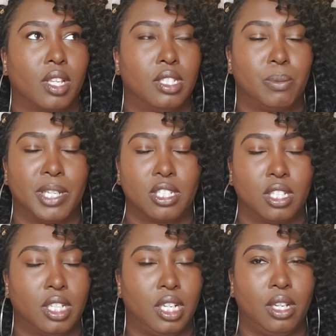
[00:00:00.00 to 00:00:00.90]

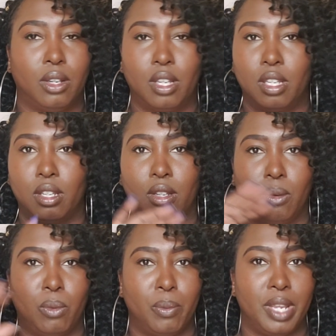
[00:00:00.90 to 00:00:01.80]
Especially
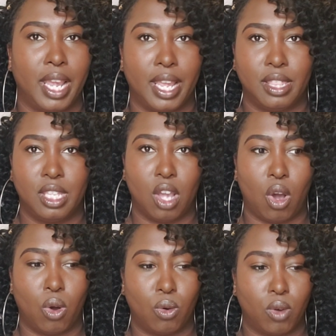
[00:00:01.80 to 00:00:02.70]
when we had the
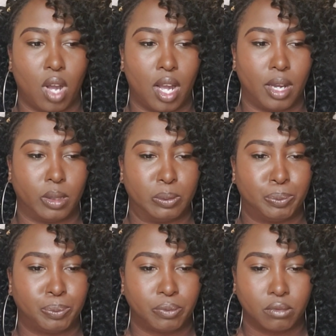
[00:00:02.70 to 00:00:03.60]
whole
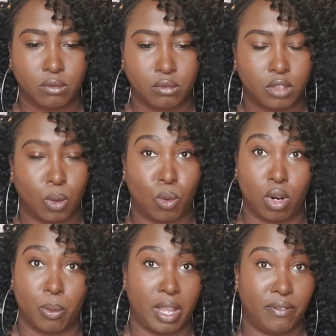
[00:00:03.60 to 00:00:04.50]

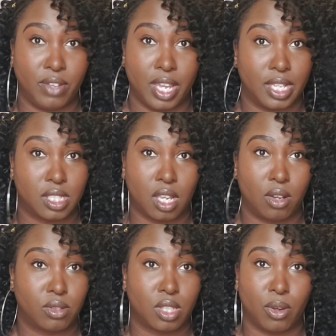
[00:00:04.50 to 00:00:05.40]
waterway
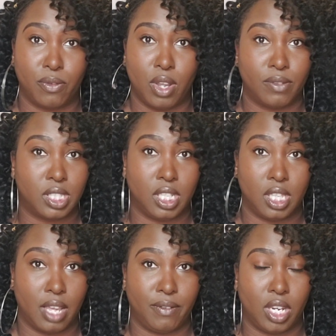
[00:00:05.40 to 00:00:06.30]
fiasco. So if you haven't
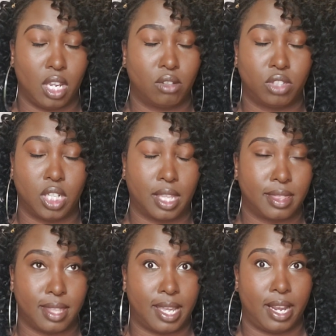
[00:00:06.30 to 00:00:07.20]
seen that video, check
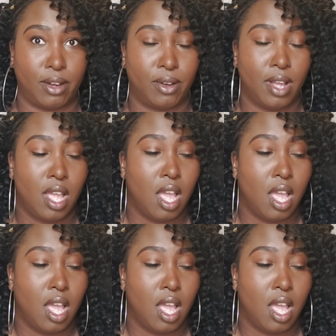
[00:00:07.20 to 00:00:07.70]
that out.